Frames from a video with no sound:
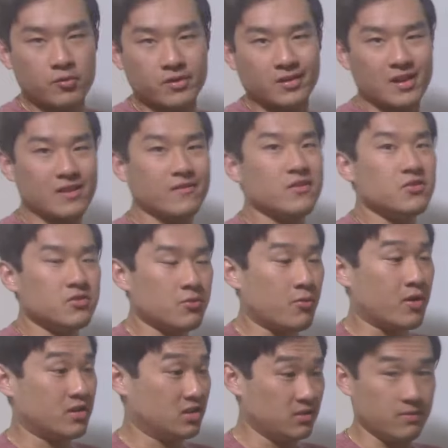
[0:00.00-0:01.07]
the television
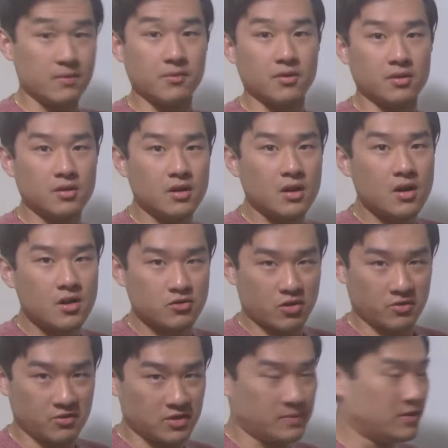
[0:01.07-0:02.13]
when I see people try
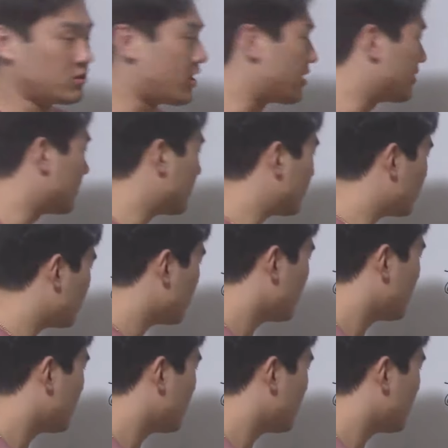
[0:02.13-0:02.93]
to speak Chinese.